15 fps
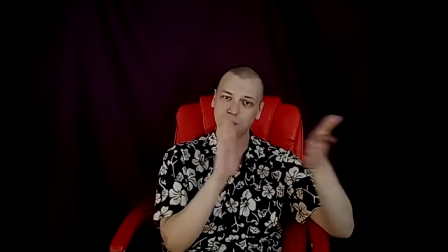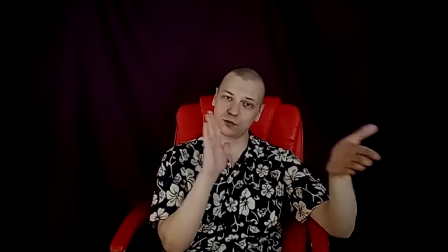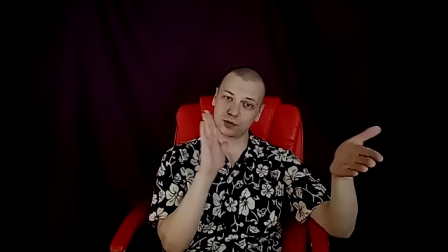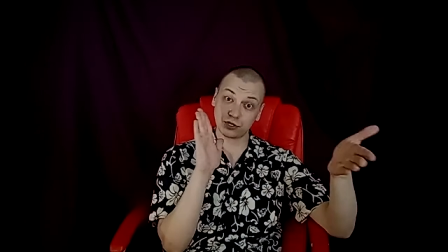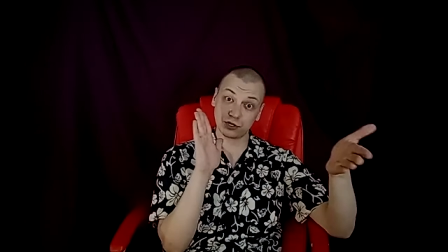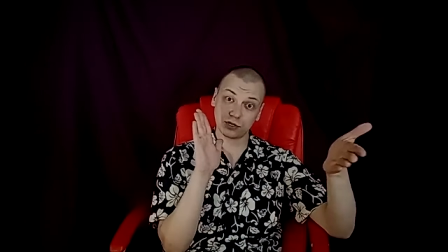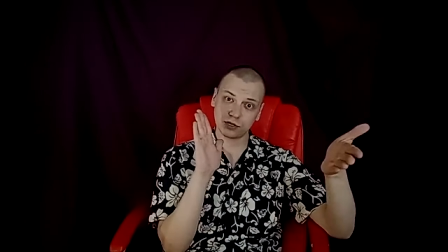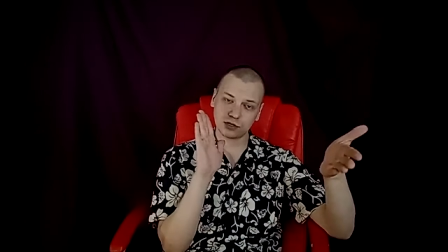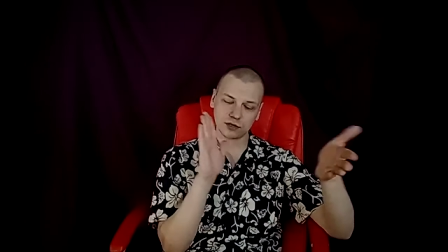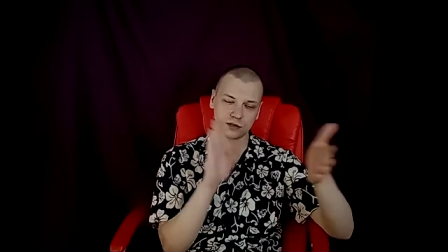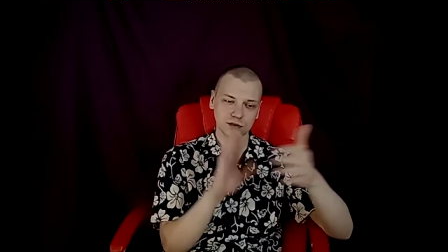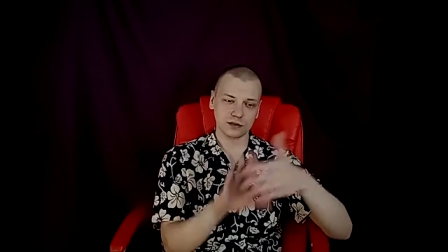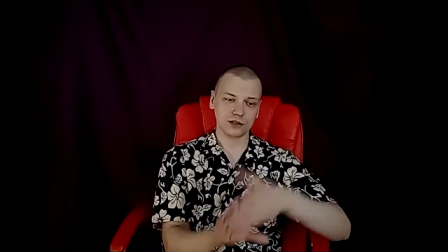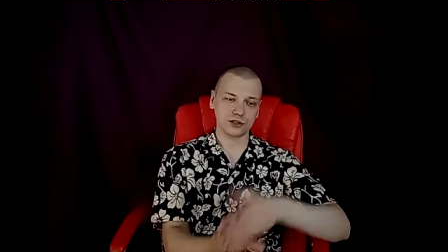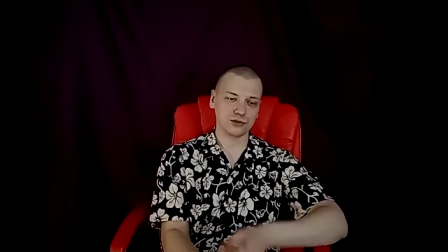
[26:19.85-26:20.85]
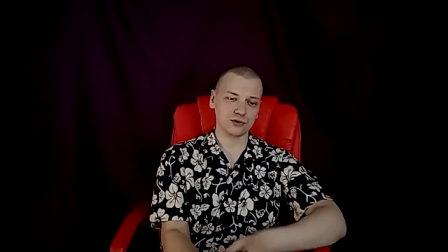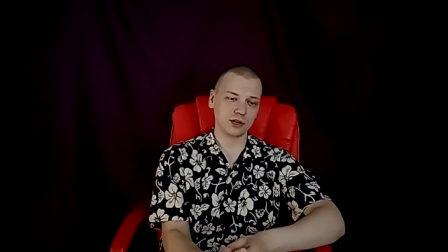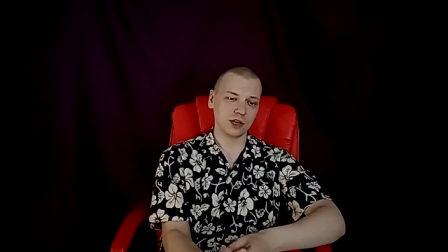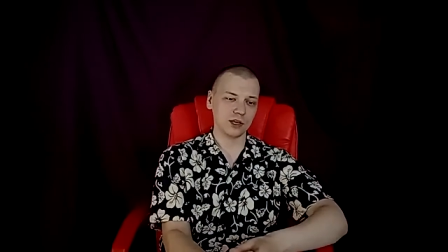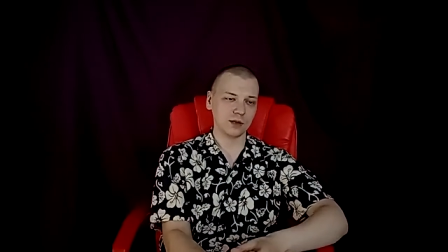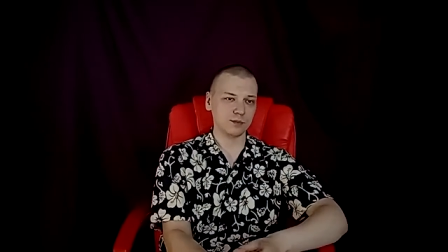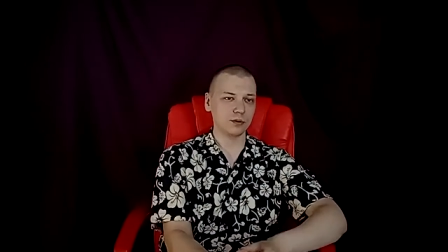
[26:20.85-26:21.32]
like which distance they
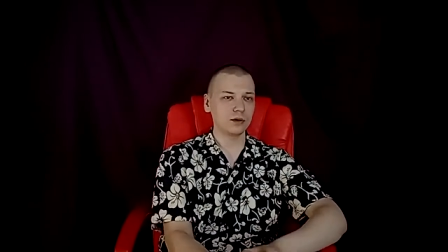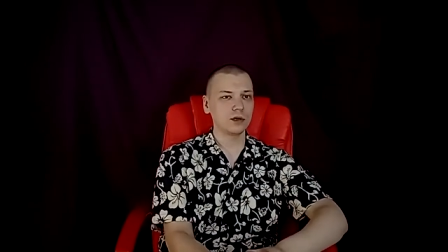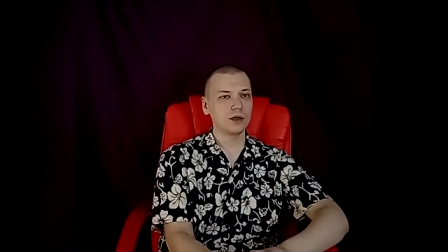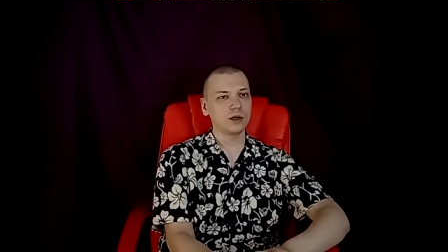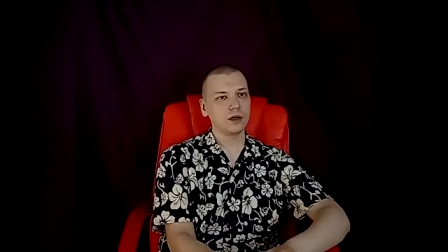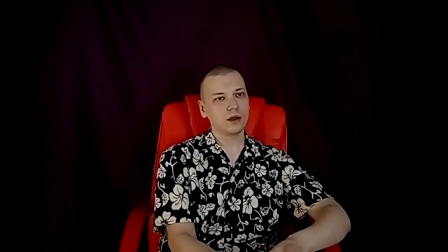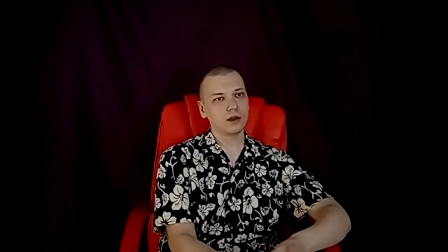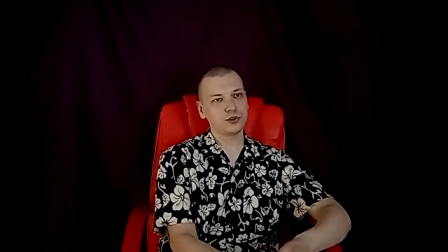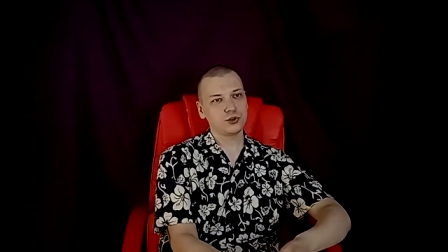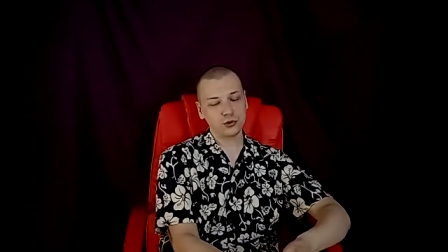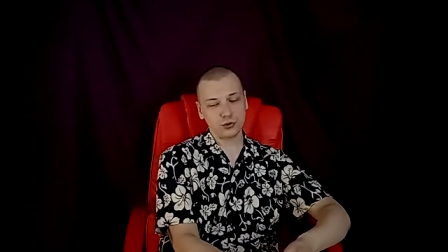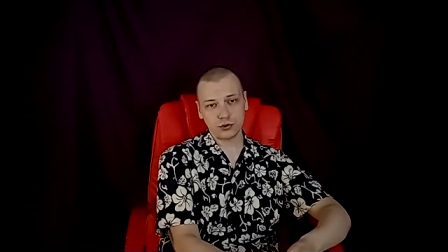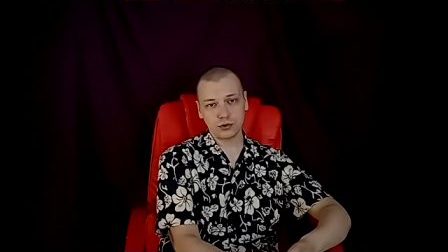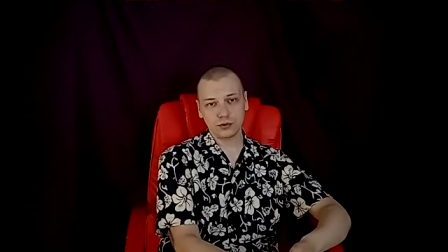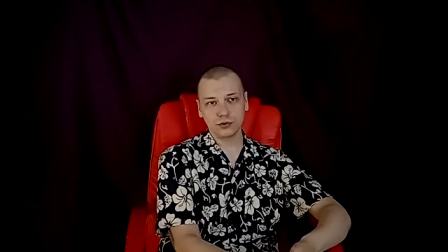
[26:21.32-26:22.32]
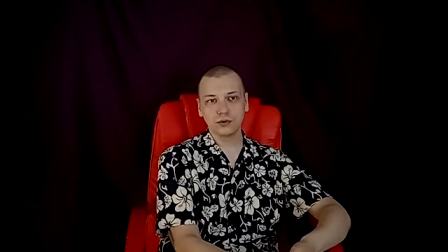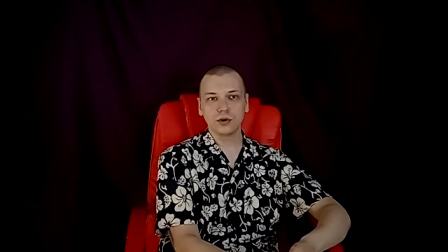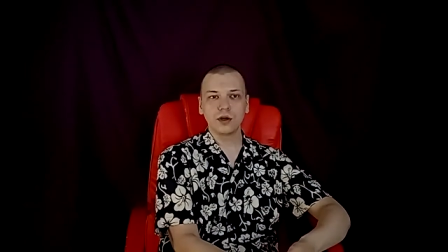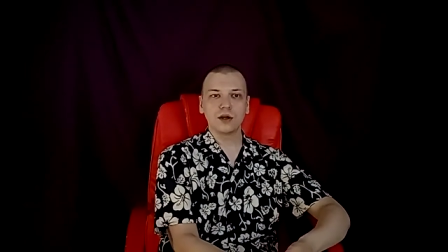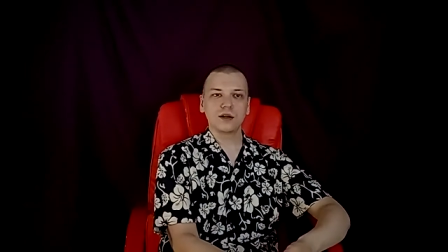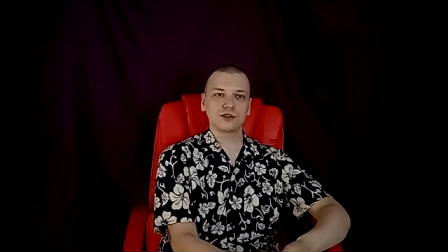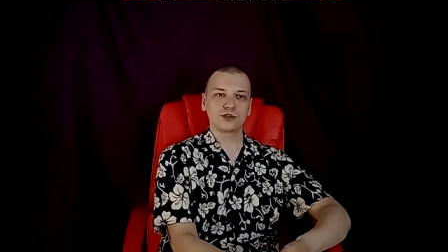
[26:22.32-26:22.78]
should keep to
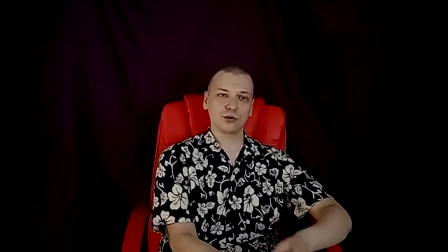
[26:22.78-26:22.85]
you.